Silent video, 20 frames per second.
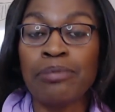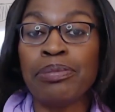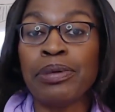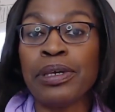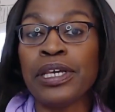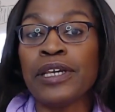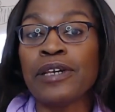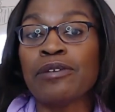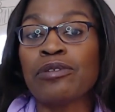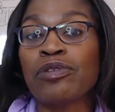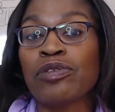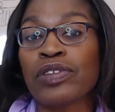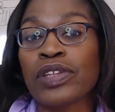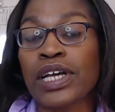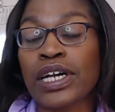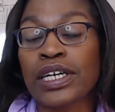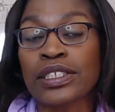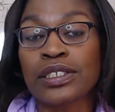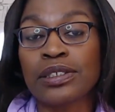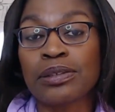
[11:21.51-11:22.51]
being
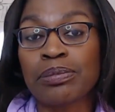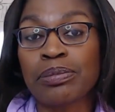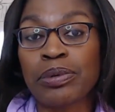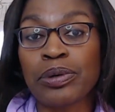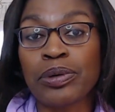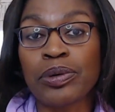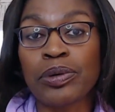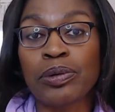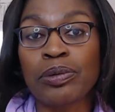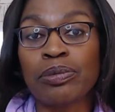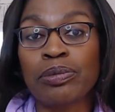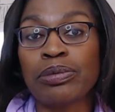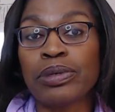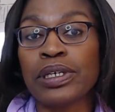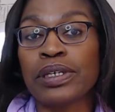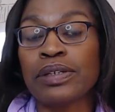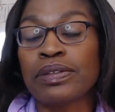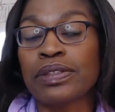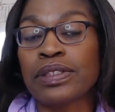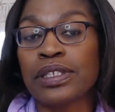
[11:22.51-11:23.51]
flexible
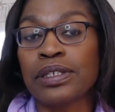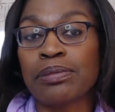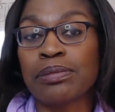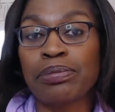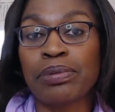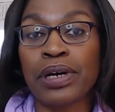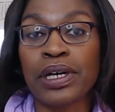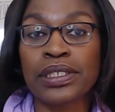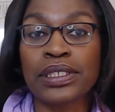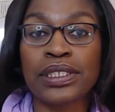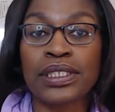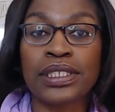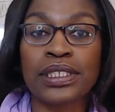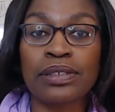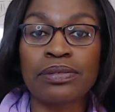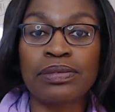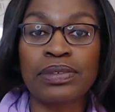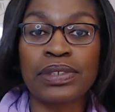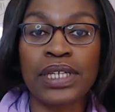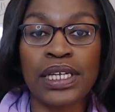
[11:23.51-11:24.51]
with the presence
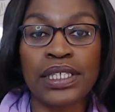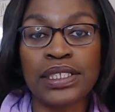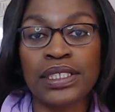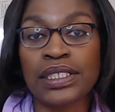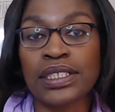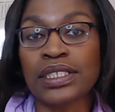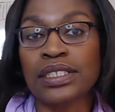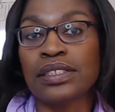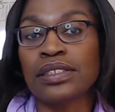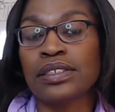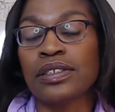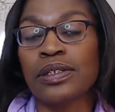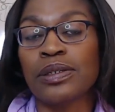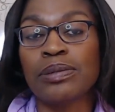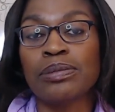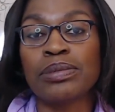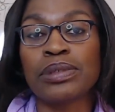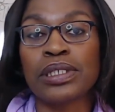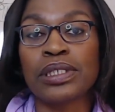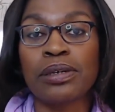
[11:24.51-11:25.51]
of tenants in
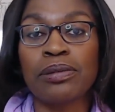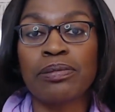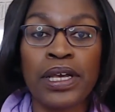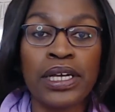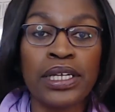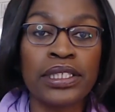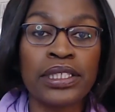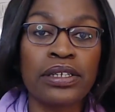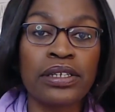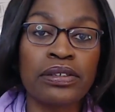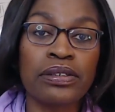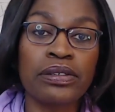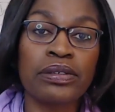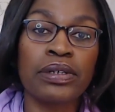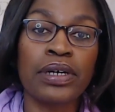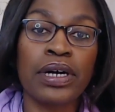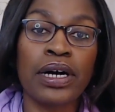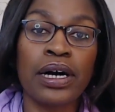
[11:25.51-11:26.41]
terms of their